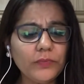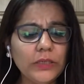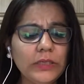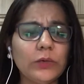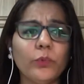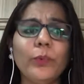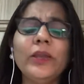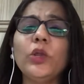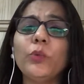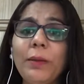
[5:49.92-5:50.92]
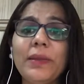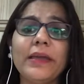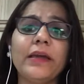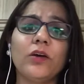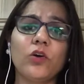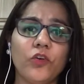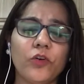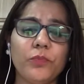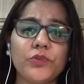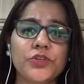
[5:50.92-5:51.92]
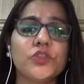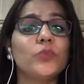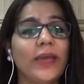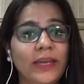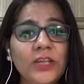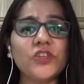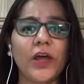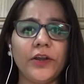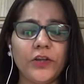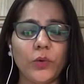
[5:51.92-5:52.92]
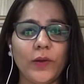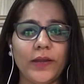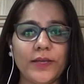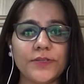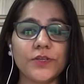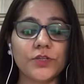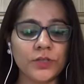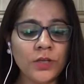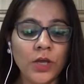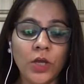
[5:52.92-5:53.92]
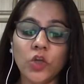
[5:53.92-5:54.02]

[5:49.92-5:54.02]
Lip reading: Now, when you are making a contribution to any charity organization,